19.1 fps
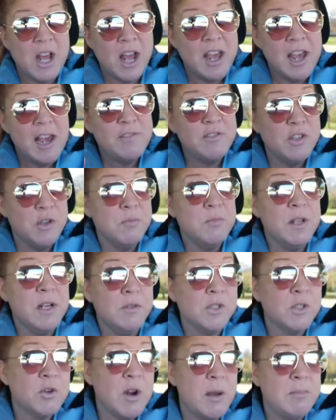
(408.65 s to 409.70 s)
I have to admit it
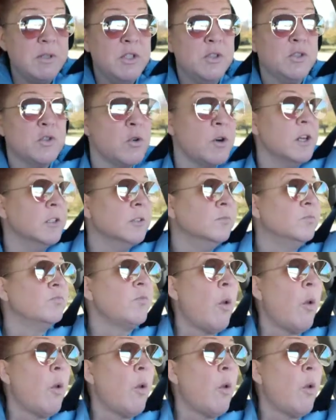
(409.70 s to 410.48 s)
was a crappy tutorial.